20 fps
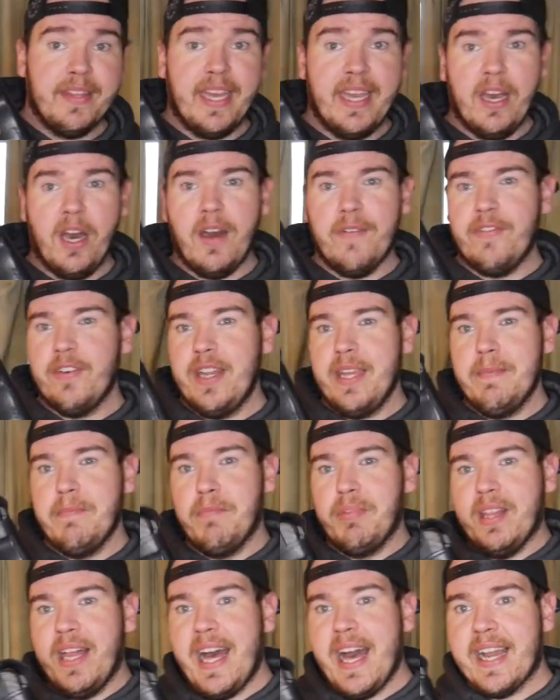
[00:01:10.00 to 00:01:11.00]
they offer it in
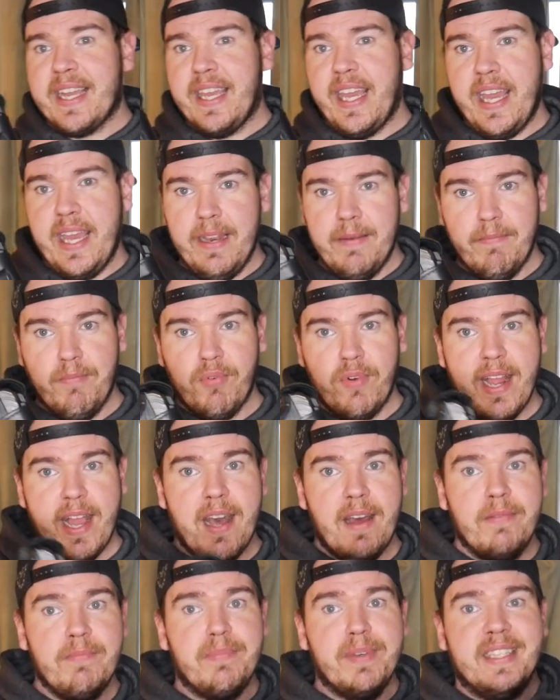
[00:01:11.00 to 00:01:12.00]
black and
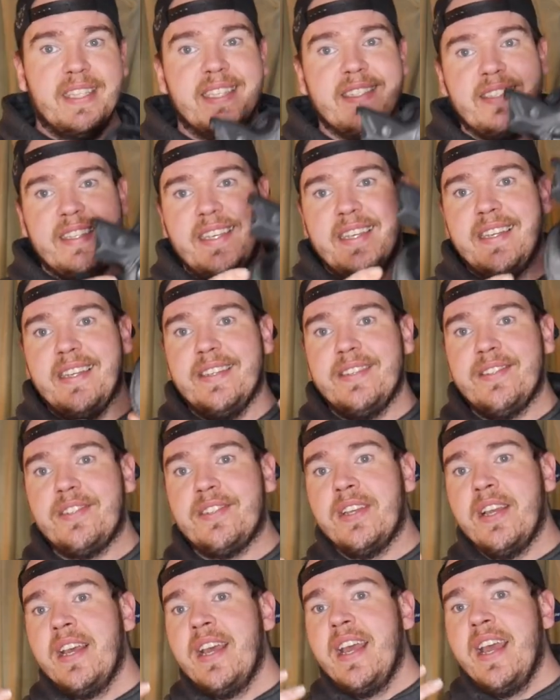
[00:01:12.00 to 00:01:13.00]
brown, but this is